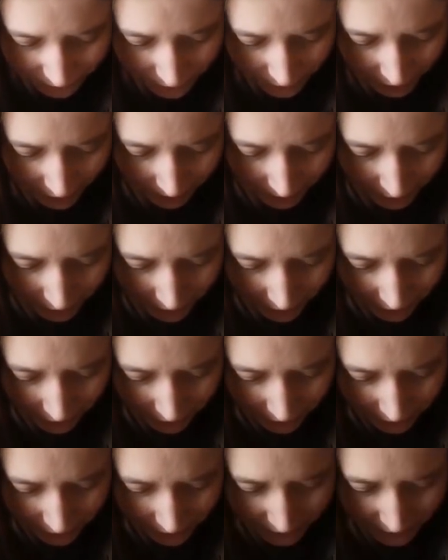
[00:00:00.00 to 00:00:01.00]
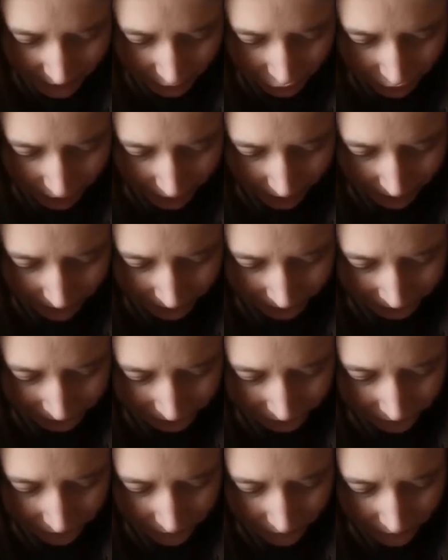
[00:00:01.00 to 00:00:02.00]
So I'm gonna stitch him
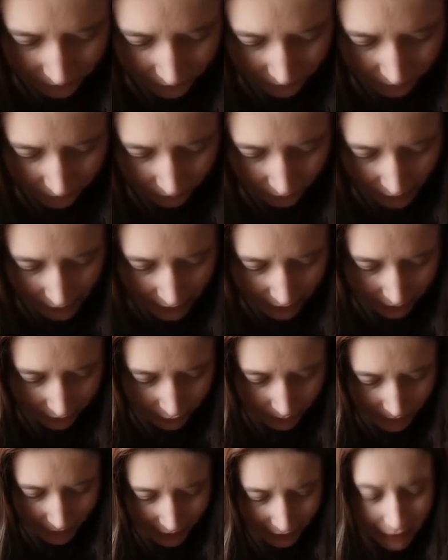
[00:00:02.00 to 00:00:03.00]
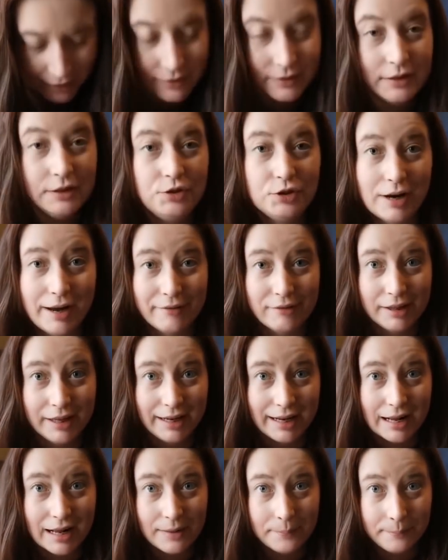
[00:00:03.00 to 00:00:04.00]
and give him back. He's the
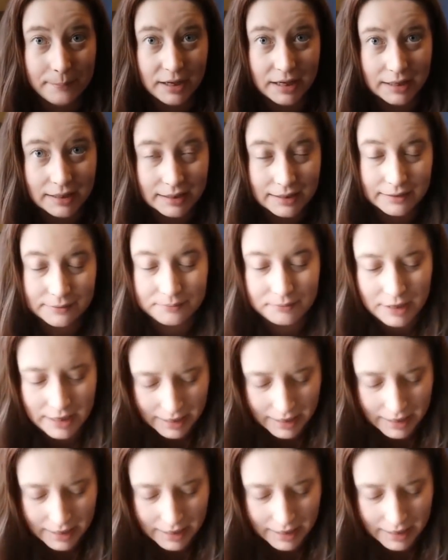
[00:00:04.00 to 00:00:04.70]
traveling humbug.